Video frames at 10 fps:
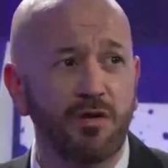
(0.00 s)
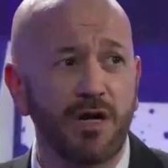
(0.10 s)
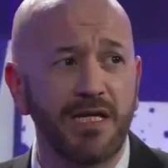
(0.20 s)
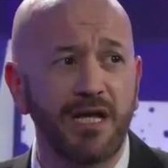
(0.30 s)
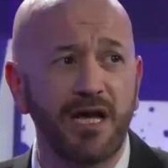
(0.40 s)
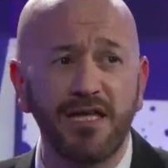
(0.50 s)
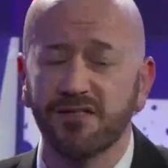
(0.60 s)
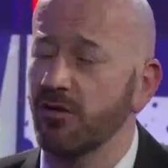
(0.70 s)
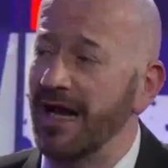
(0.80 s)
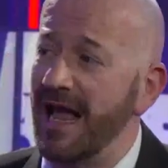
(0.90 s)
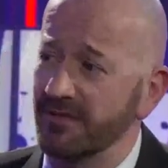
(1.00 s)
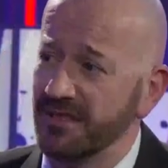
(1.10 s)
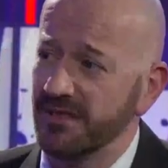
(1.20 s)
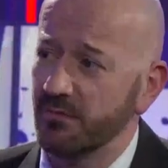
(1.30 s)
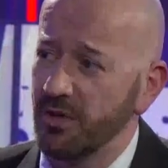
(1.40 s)
saw it in historic
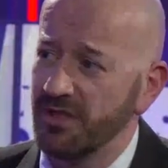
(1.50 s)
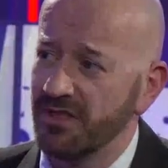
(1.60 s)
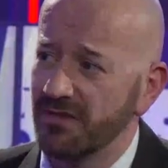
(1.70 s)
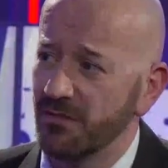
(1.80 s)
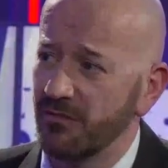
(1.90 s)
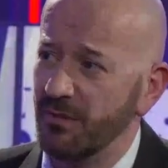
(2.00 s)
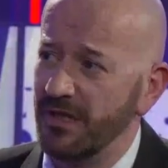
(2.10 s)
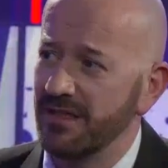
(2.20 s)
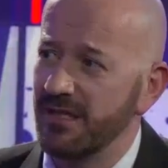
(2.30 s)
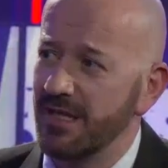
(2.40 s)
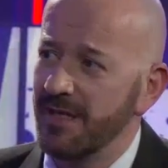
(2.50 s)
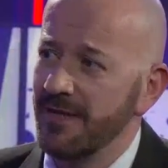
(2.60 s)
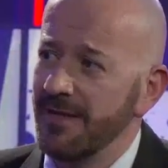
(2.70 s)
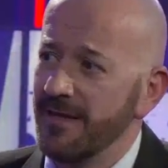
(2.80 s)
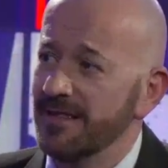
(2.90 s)
houses, which has sort of been
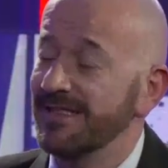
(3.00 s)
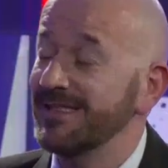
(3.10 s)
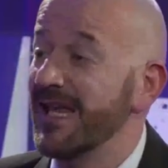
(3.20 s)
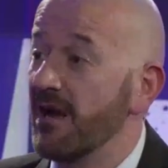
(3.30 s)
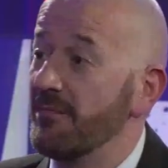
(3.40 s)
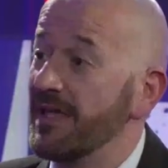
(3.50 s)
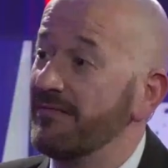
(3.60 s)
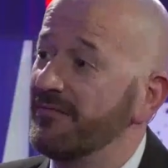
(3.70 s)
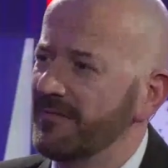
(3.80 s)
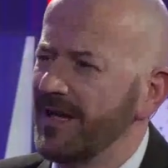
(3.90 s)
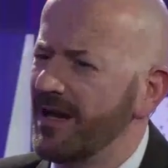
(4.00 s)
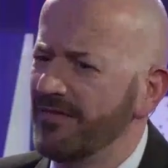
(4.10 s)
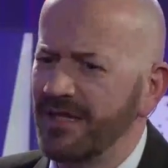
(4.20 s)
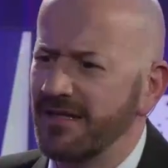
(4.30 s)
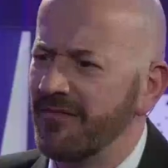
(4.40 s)
set up. I
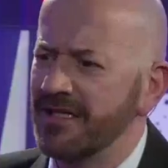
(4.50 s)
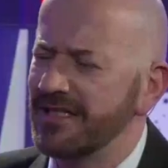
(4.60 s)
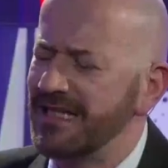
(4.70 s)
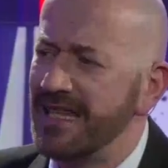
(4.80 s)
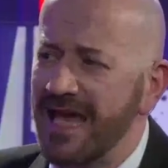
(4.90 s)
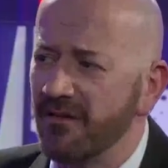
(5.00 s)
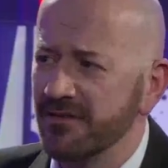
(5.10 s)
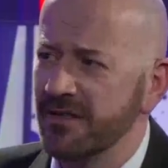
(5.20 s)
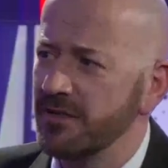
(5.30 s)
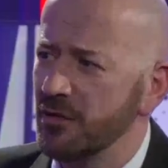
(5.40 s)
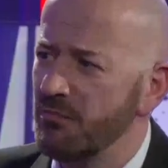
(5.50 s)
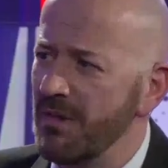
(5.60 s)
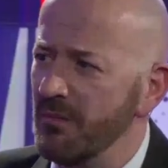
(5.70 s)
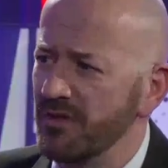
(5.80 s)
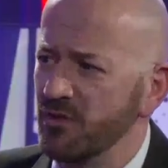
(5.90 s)
think they've had 10,000 new
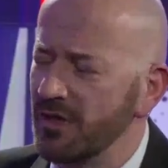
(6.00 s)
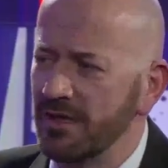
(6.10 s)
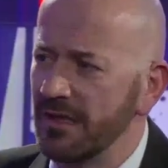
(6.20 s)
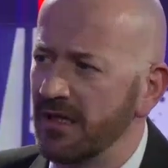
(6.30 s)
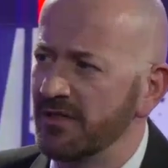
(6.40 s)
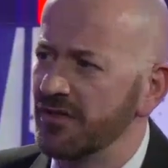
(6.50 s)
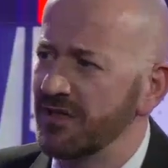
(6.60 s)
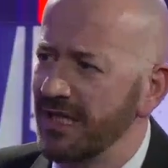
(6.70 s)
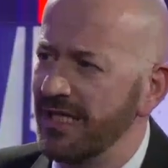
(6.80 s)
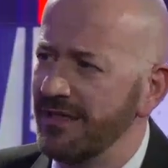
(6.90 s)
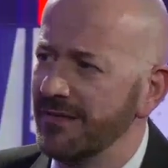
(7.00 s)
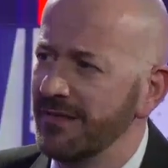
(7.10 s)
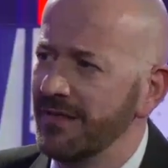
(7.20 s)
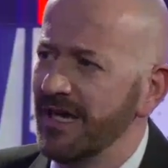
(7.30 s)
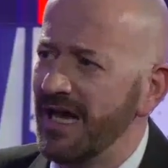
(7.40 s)
members join in the last year.
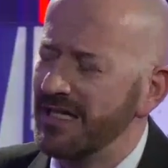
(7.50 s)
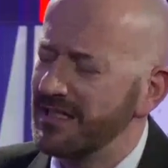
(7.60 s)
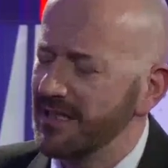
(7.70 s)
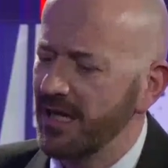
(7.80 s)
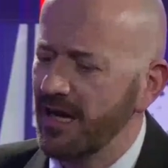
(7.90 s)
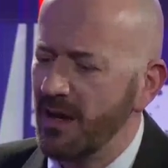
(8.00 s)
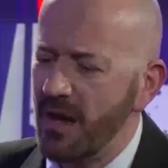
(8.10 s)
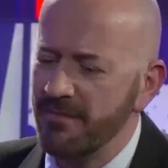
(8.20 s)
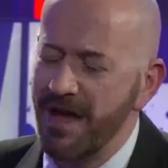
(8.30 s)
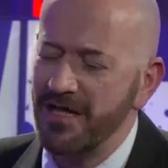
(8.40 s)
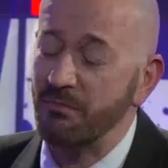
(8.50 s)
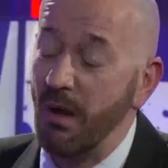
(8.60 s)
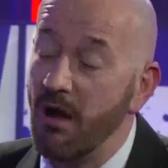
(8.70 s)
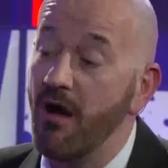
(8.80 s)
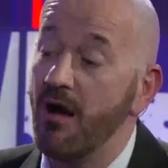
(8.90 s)
And I imagine
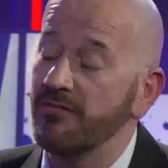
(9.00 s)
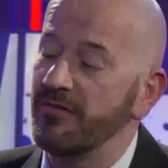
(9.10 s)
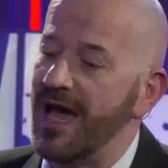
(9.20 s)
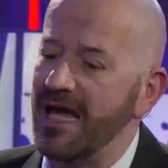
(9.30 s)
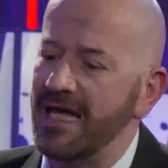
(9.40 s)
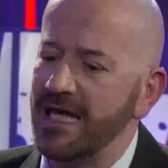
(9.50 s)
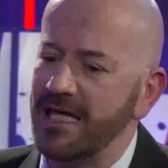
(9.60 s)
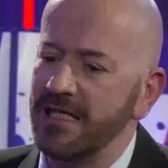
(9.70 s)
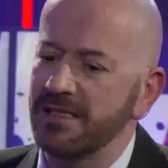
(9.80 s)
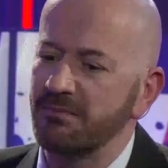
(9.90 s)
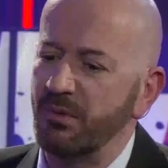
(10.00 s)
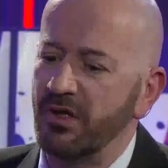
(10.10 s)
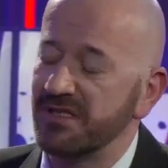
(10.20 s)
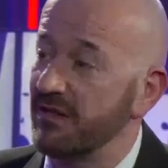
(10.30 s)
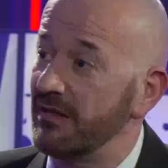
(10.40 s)
part of that is
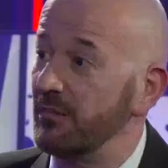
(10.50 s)
because they're a